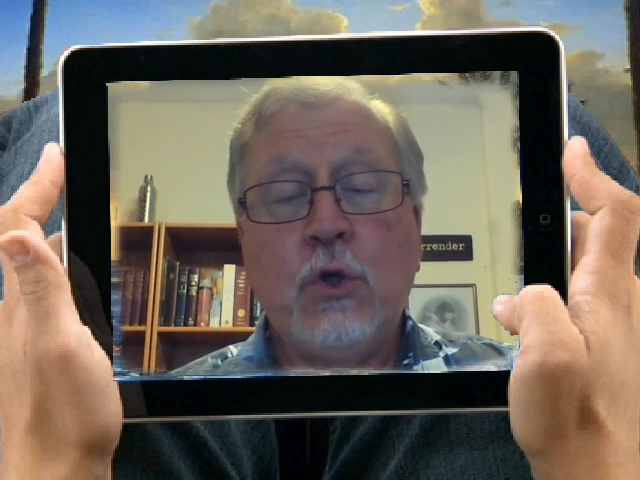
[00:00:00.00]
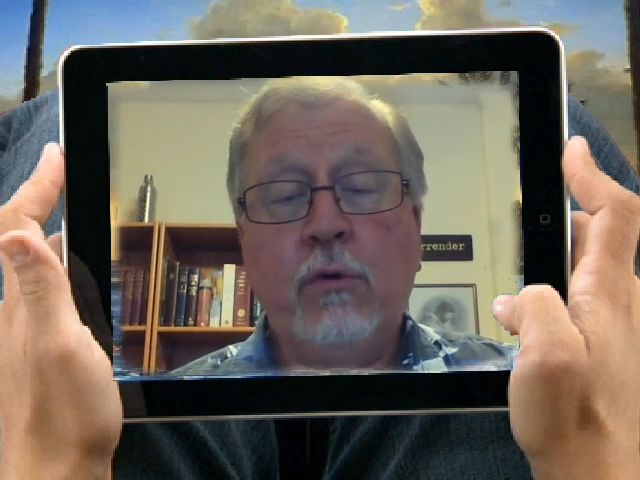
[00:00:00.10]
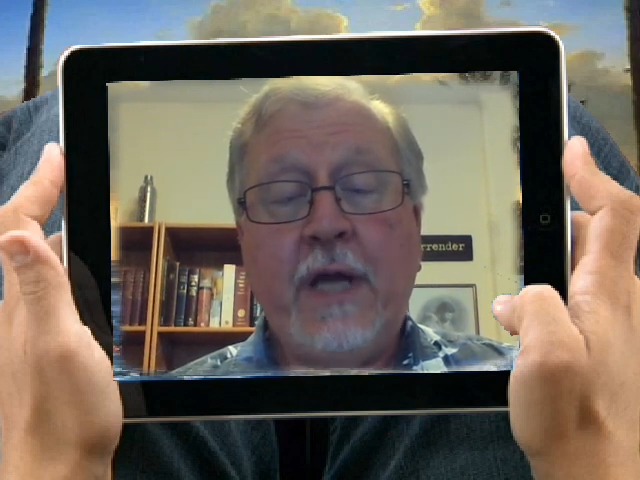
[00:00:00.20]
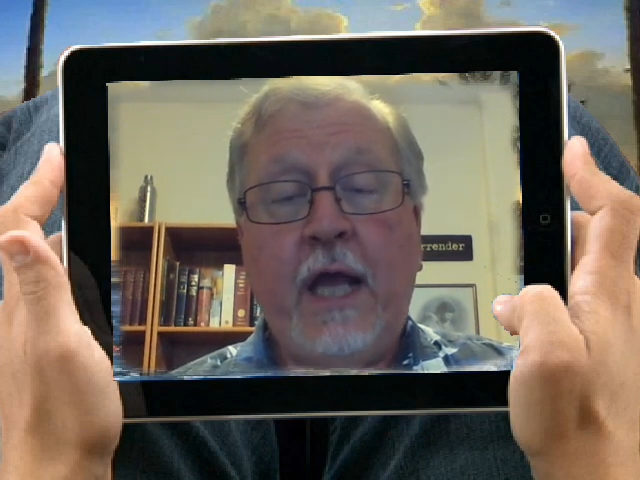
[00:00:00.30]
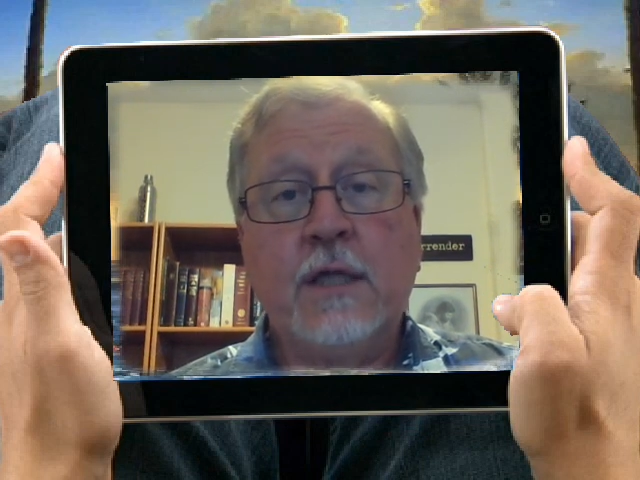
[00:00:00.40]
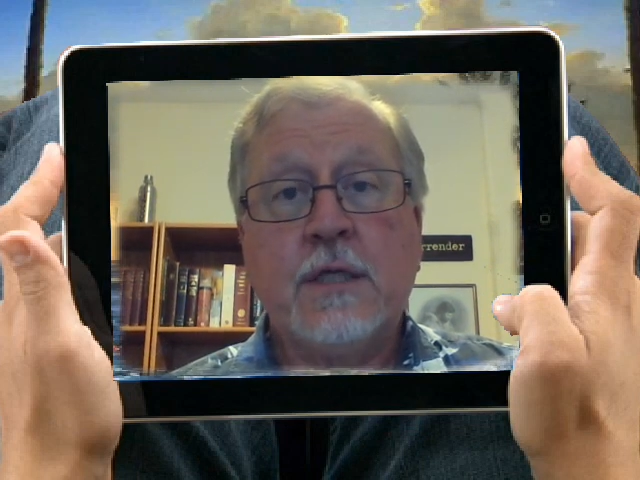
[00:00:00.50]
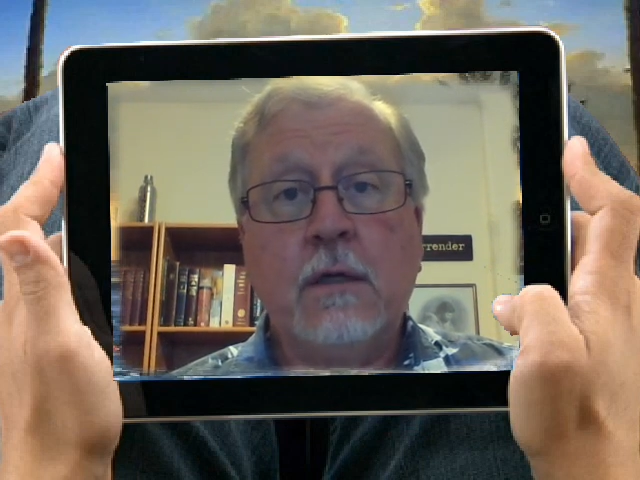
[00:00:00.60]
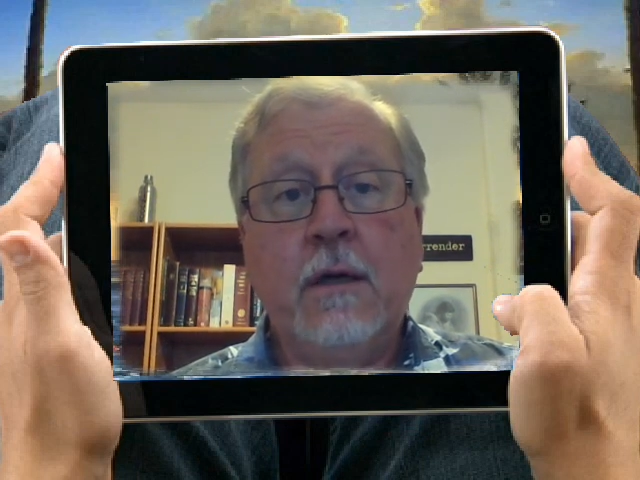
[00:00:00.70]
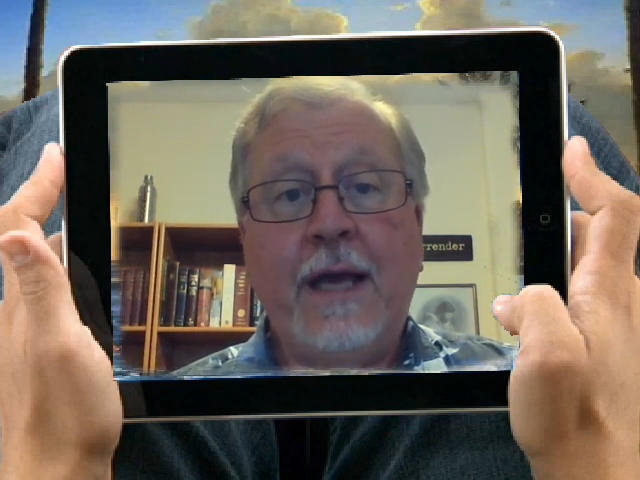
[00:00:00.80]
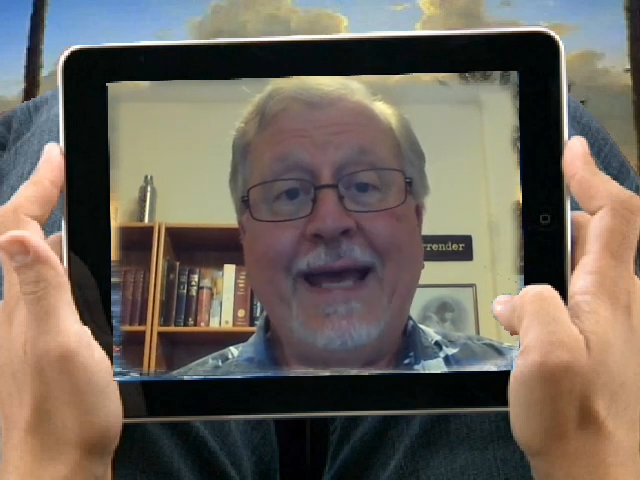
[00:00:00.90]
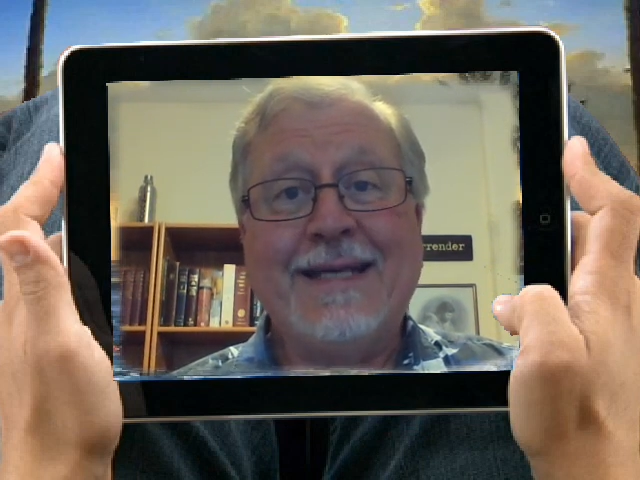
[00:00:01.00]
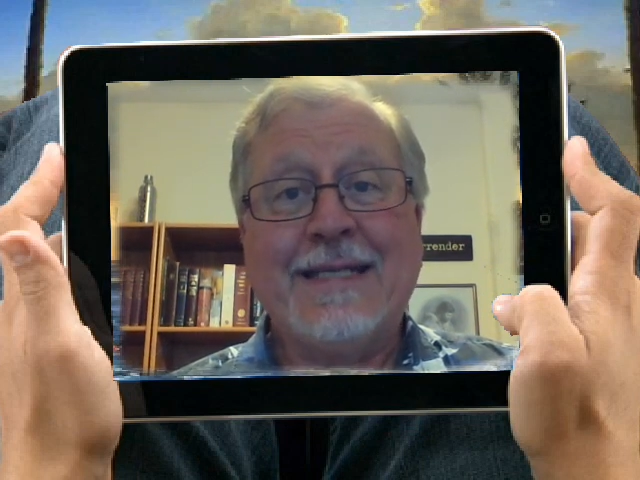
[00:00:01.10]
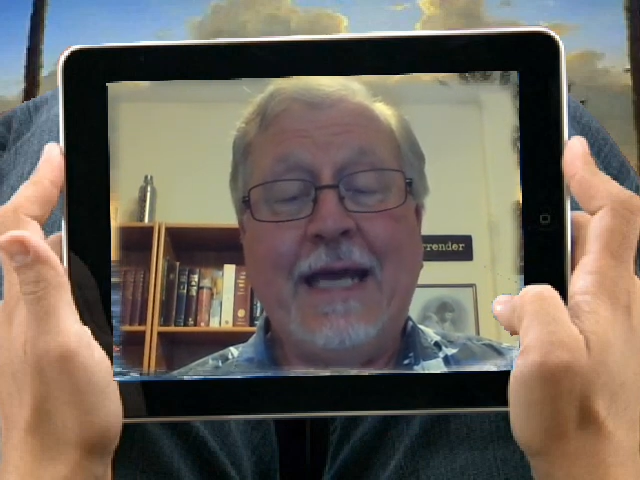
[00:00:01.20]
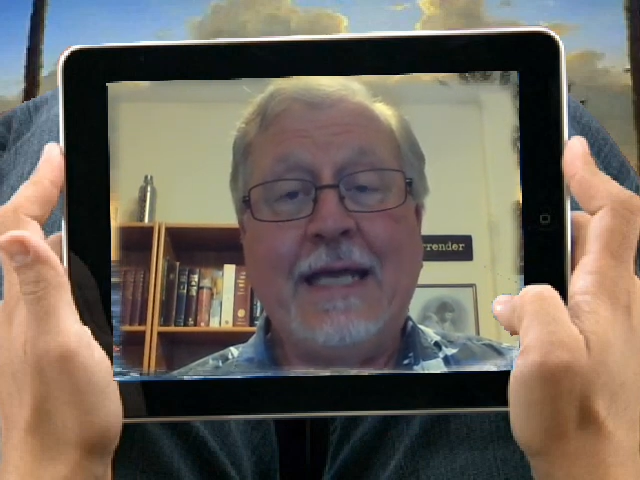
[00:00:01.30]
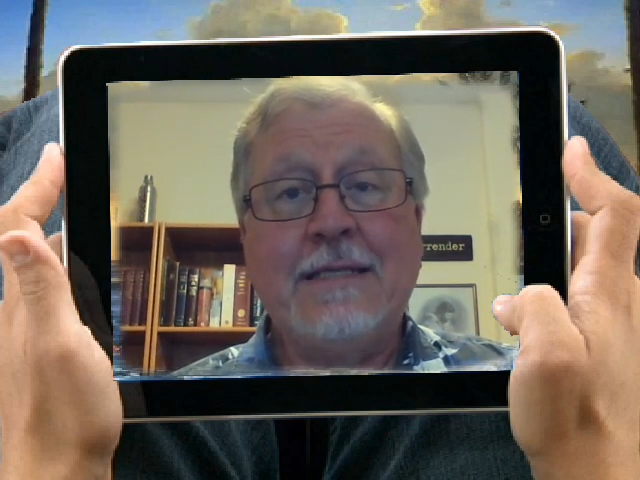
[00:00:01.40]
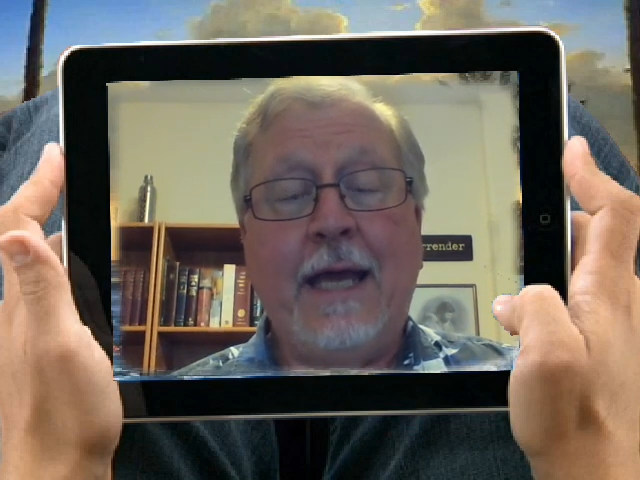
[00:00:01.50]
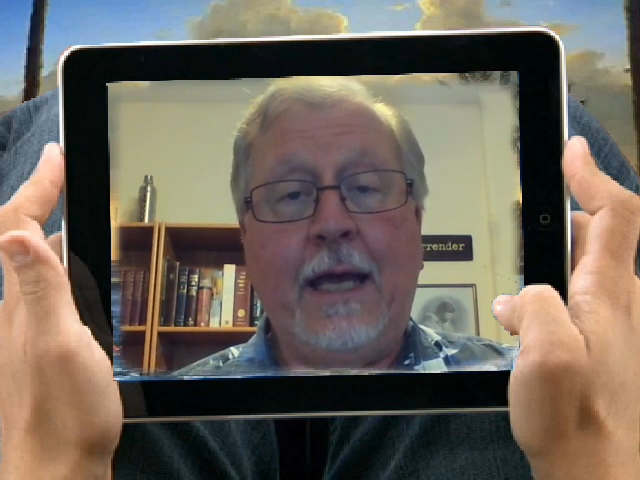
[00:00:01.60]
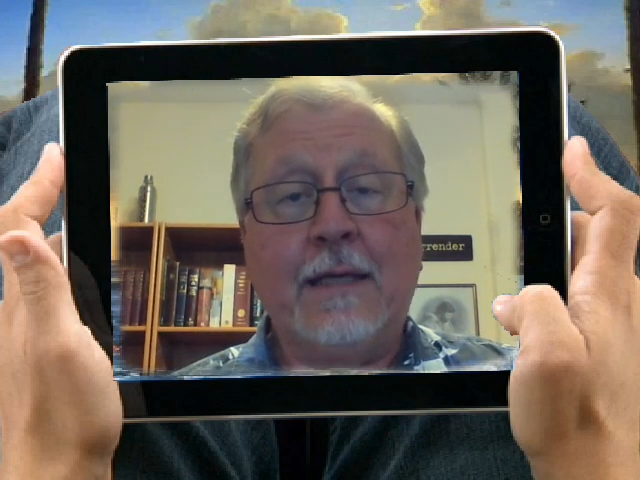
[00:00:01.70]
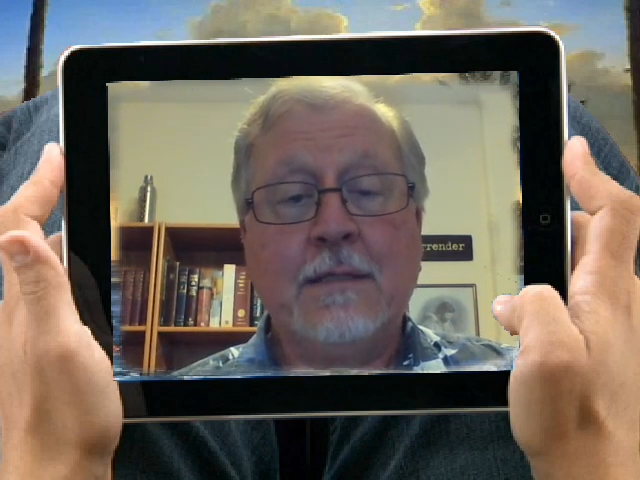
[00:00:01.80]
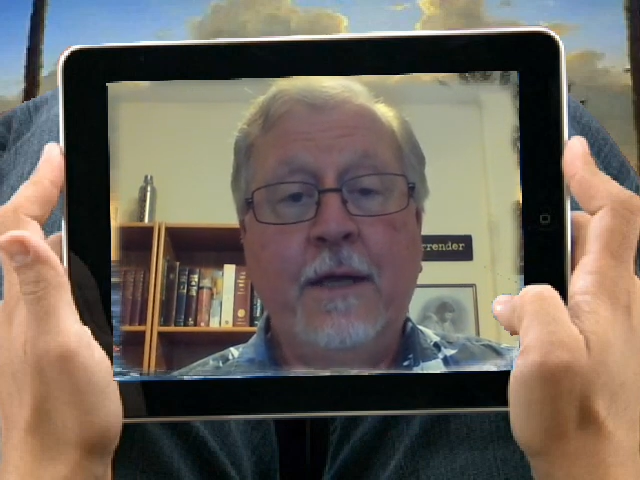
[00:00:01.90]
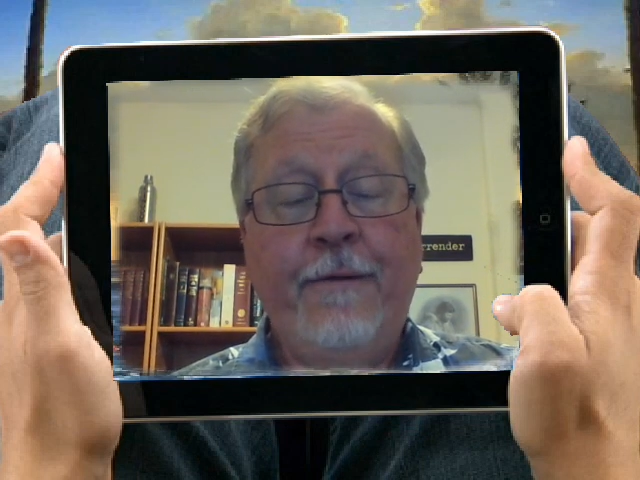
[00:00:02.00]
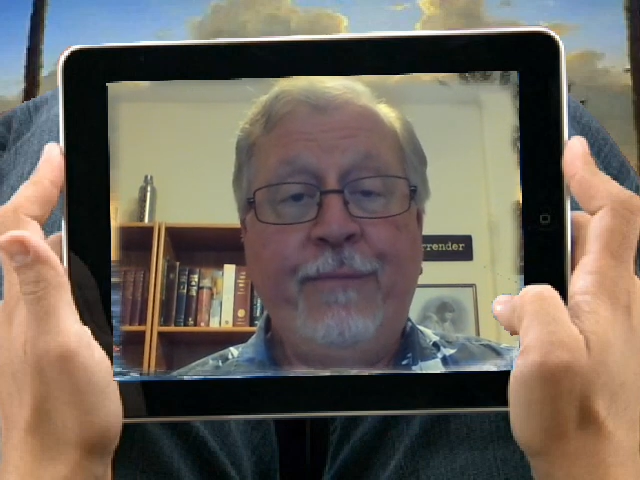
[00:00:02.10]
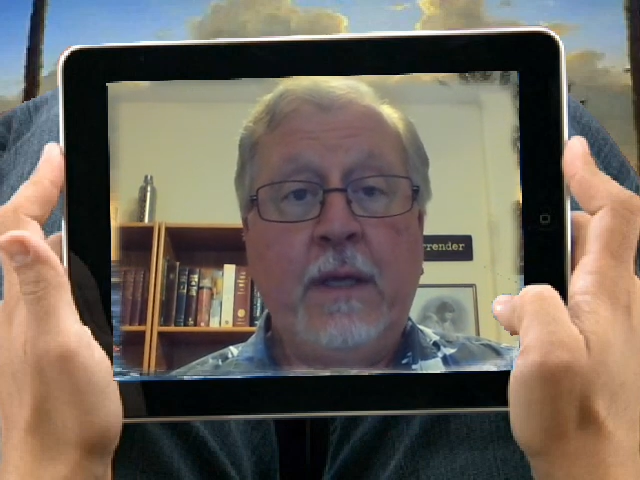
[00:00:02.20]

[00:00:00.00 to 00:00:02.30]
short answer essay test.